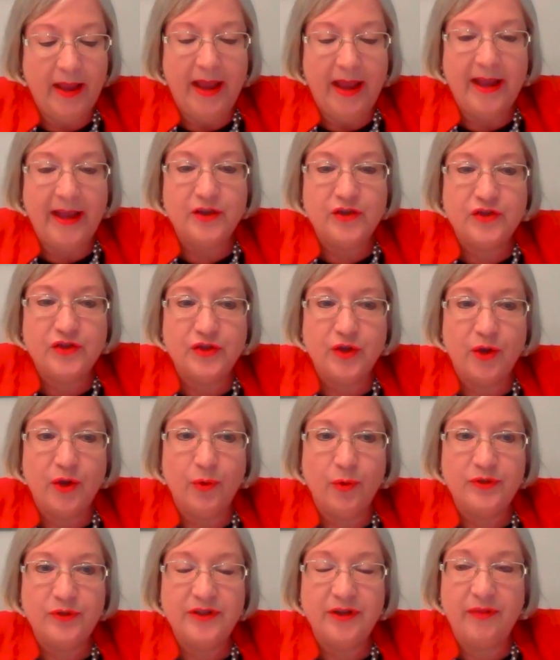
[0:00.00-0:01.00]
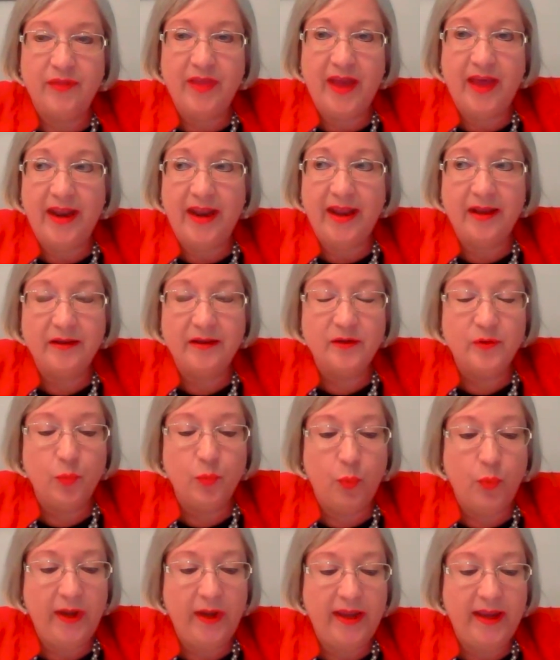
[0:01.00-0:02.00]
And so to that end,
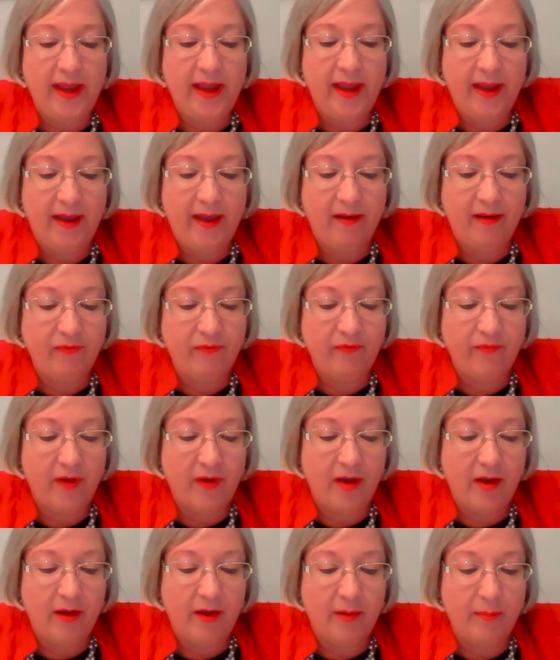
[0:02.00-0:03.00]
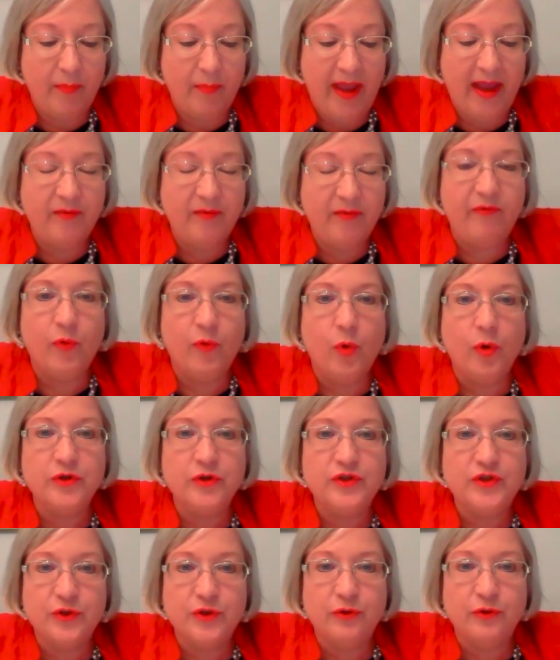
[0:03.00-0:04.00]
we have had four
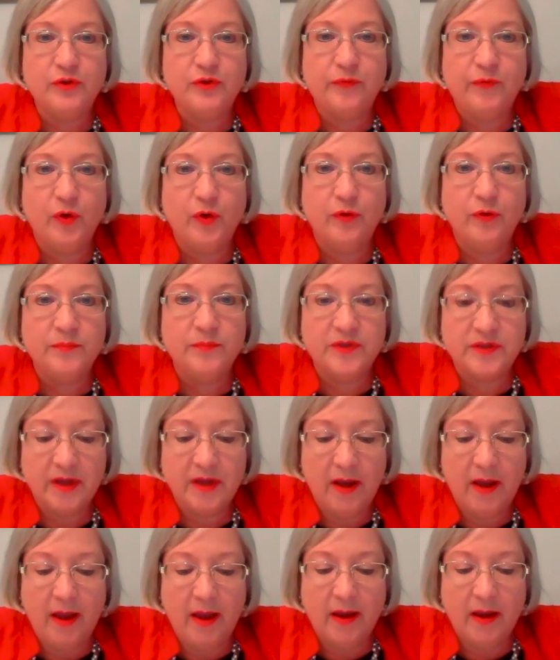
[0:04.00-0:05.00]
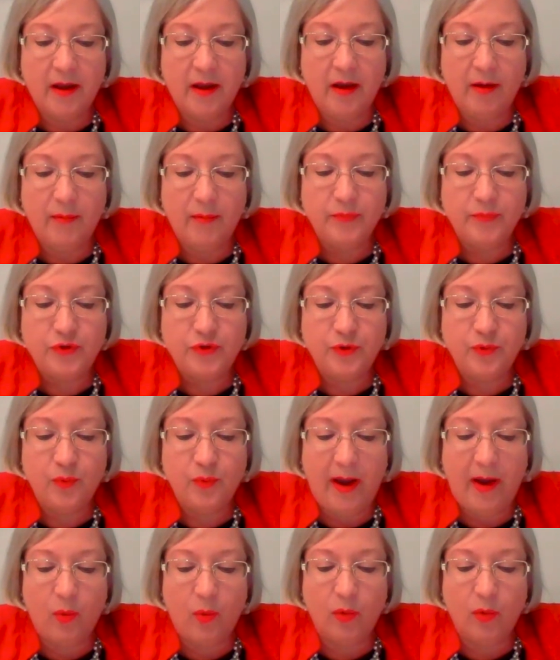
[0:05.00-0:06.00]
search firms come to
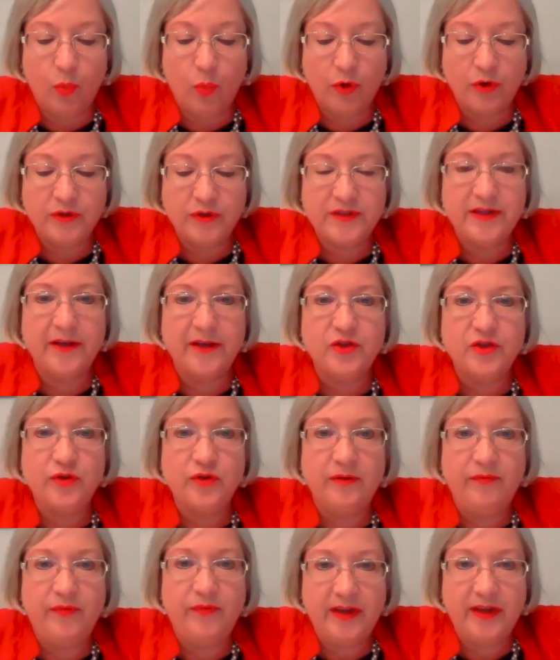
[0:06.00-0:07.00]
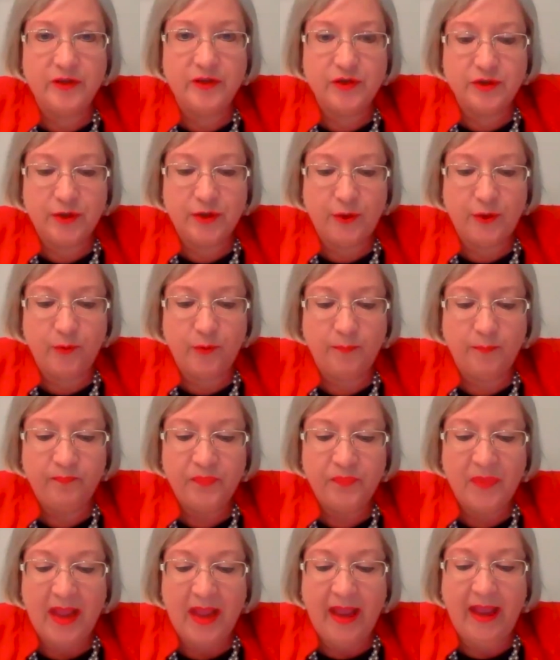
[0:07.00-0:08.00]
our work session via Zoom,
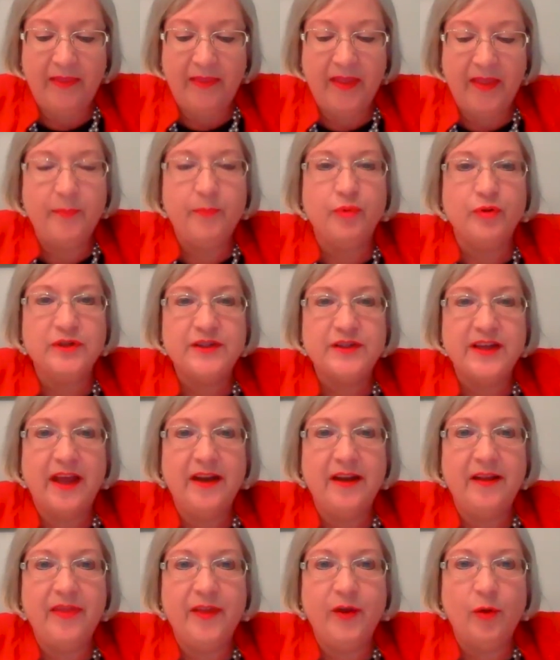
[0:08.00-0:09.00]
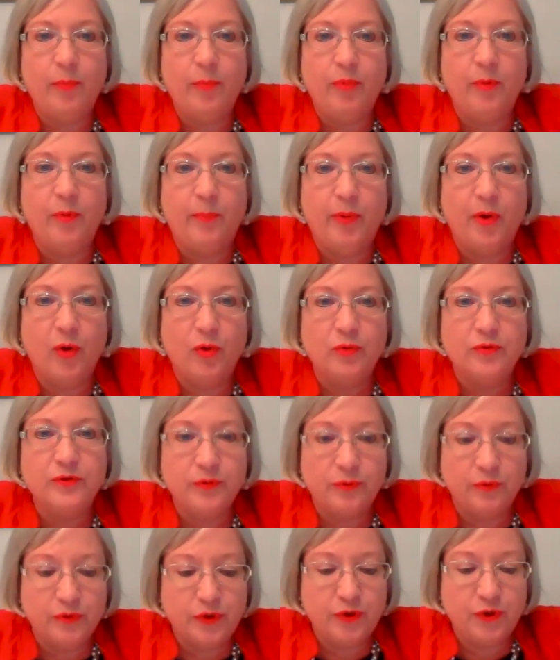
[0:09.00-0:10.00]
and they presented their
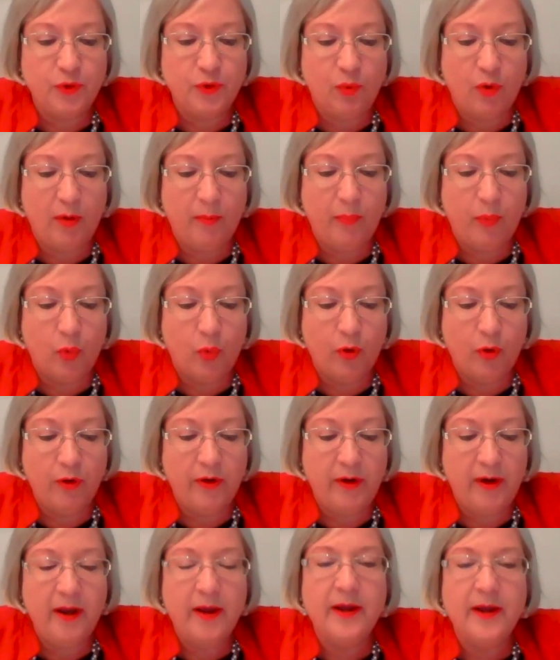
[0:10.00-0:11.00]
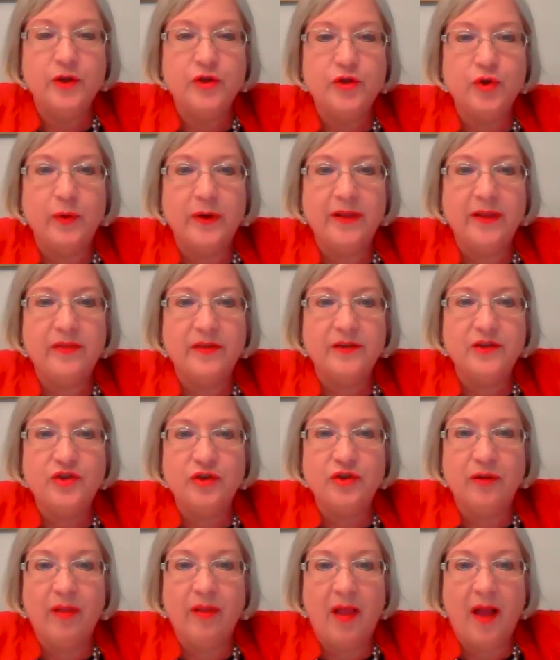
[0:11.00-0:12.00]
proposals to our board during the
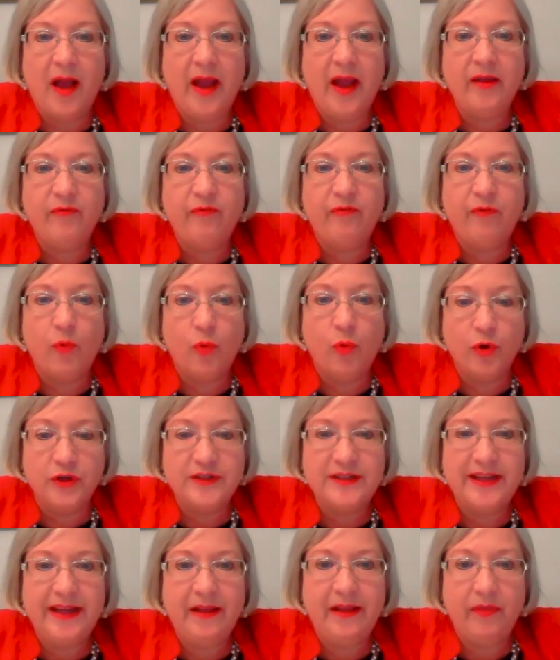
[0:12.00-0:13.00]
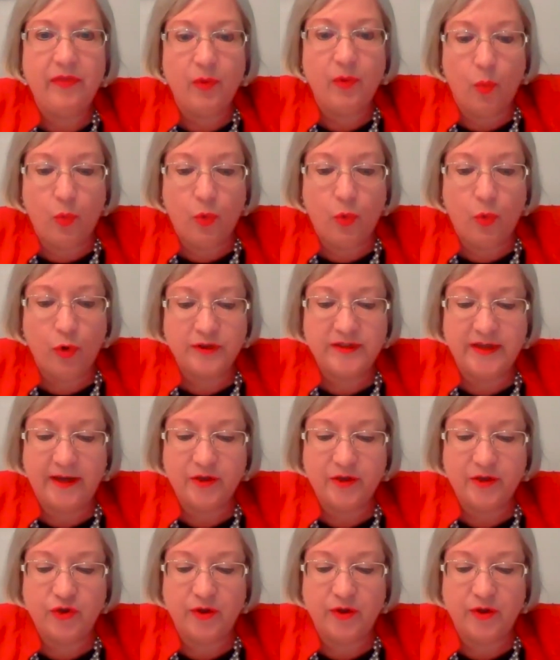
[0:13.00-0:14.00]
July 14th work
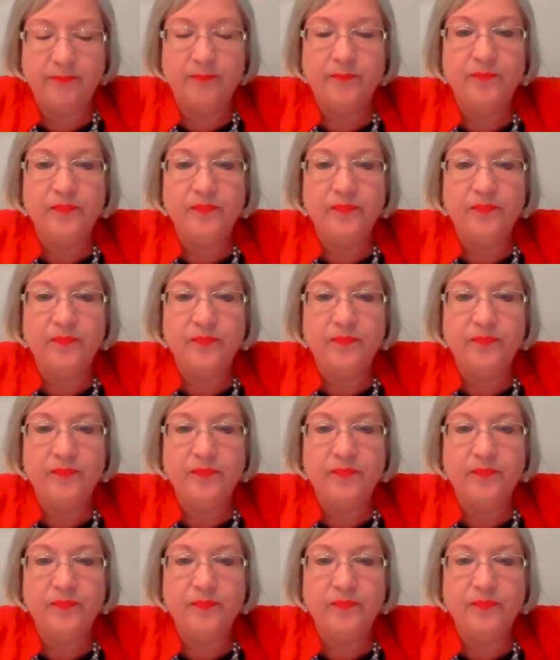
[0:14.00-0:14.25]
session.